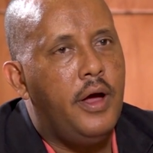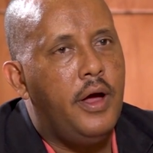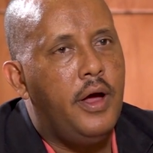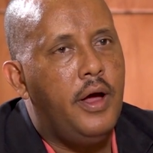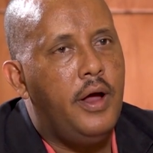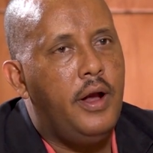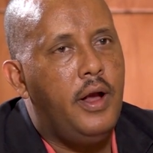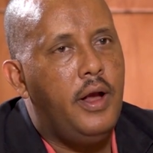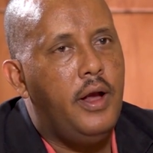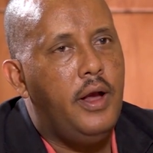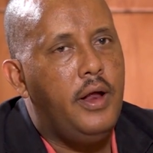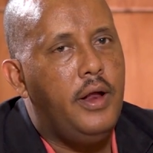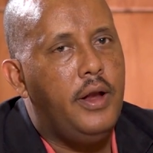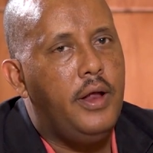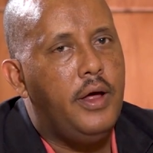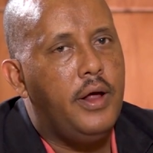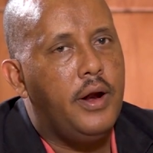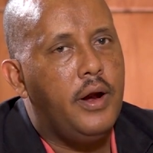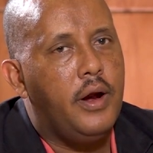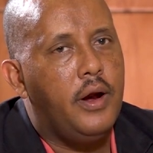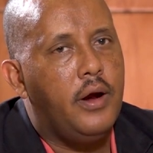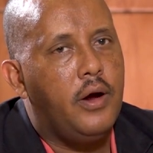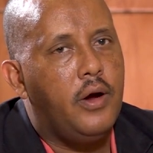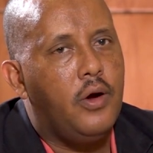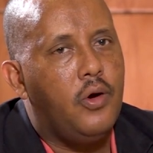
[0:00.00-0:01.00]
a
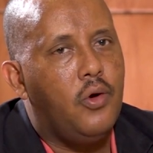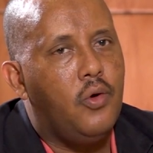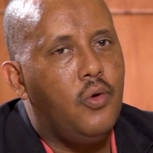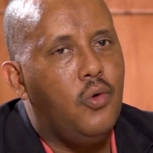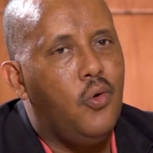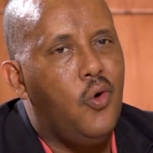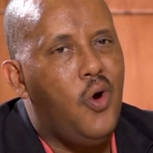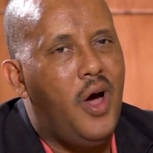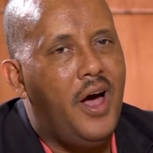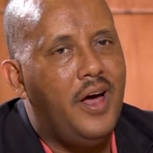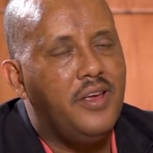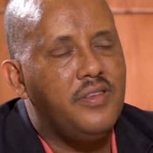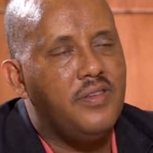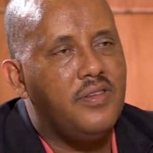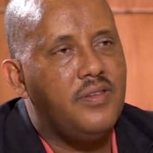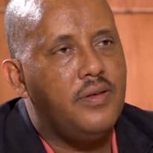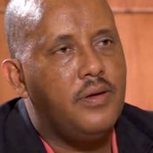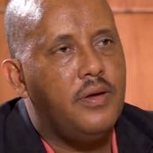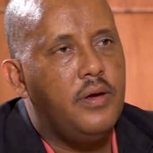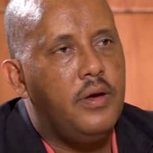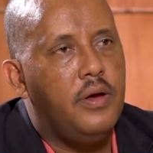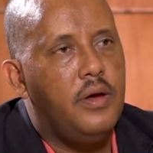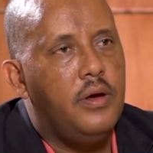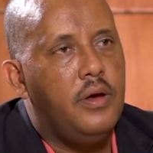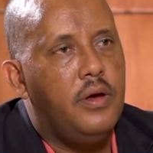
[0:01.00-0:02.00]
leader who has
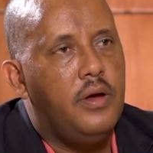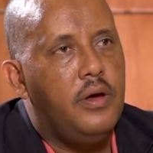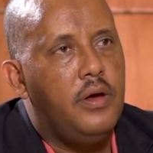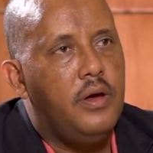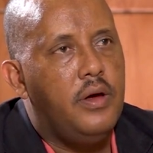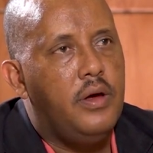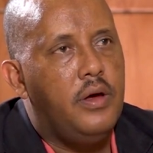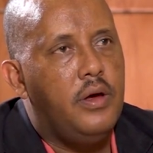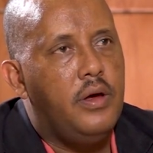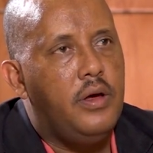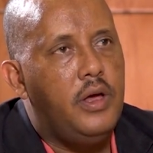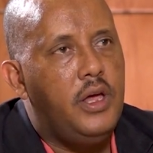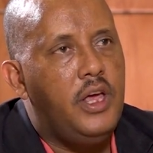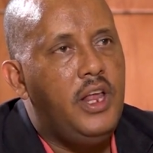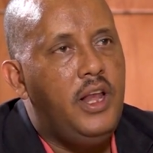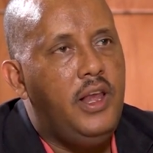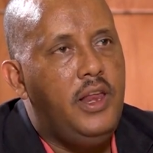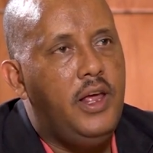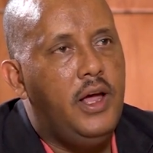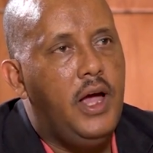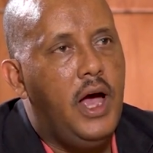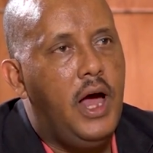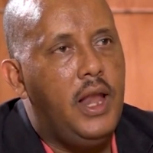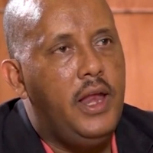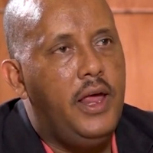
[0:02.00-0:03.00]

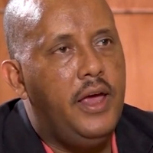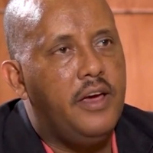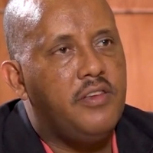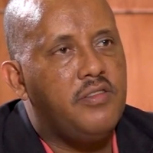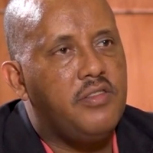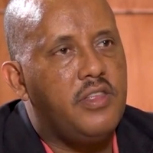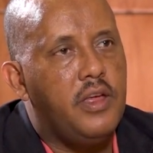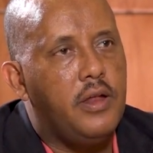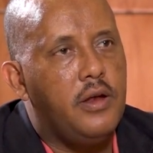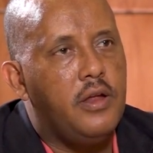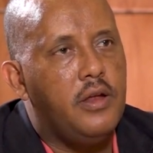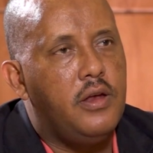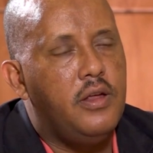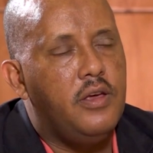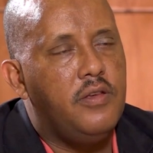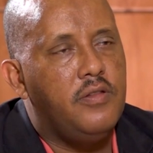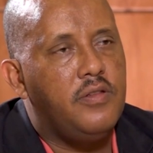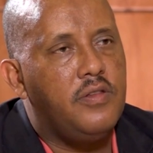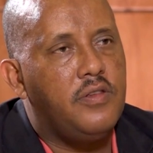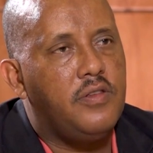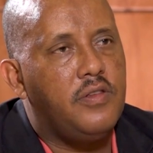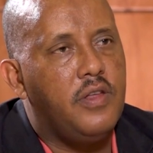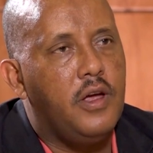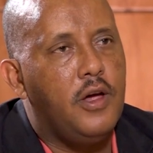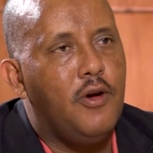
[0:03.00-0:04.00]
illegally extended
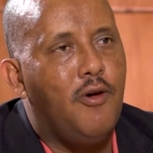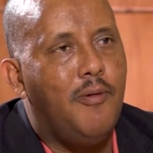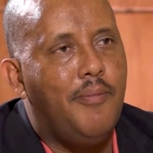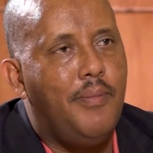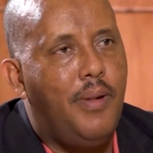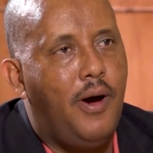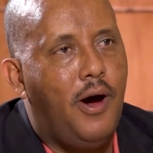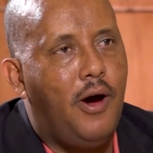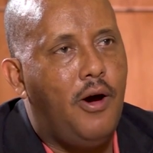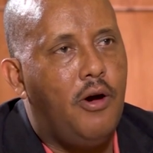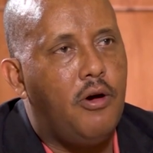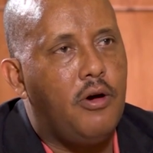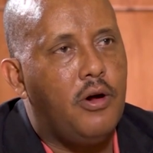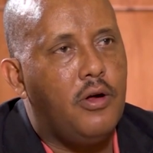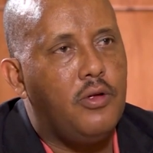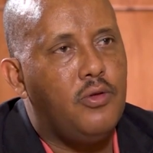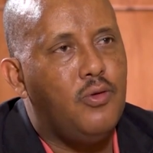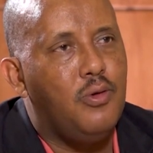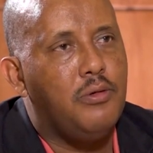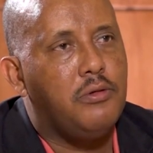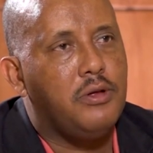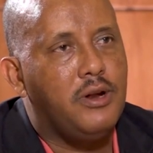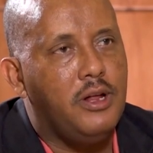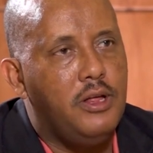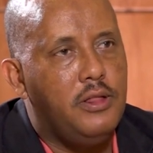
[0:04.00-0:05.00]
his stay on power
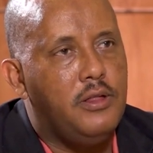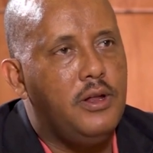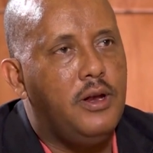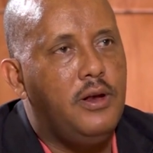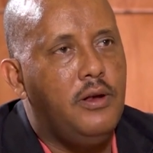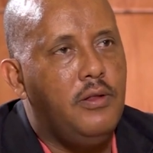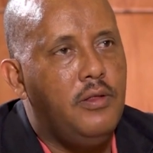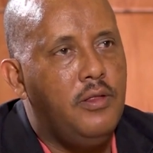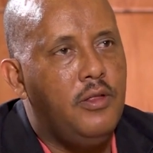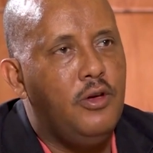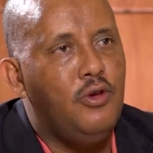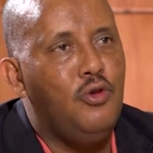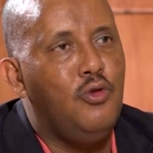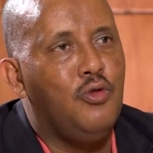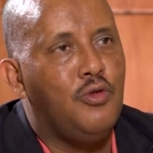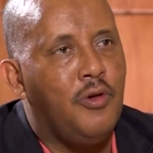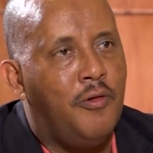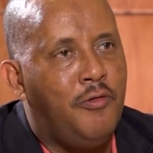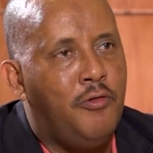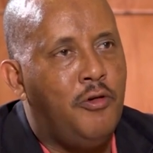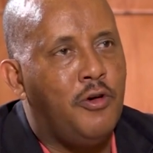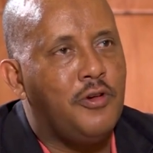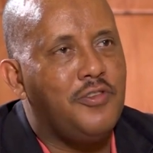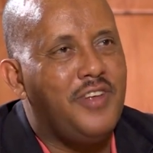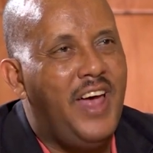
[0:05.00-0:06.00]
to threaten the use
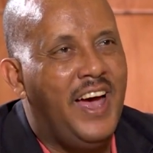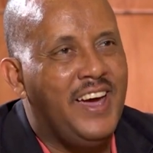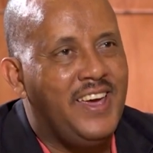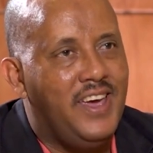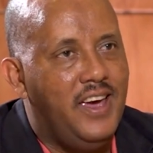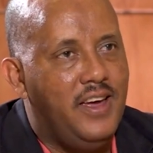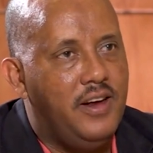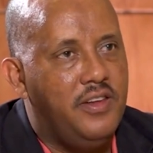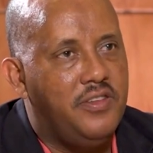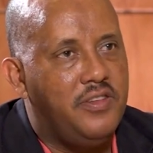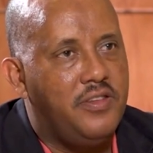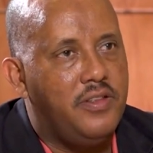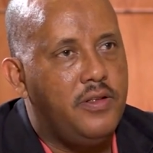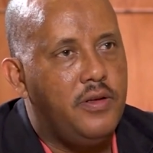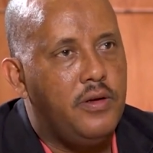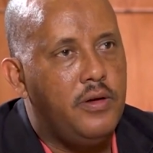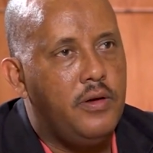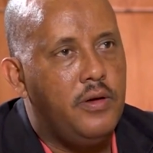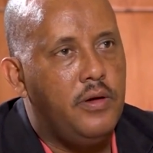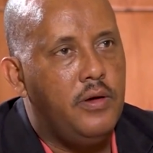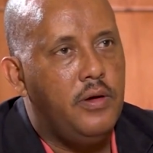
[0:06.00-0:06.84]
of force against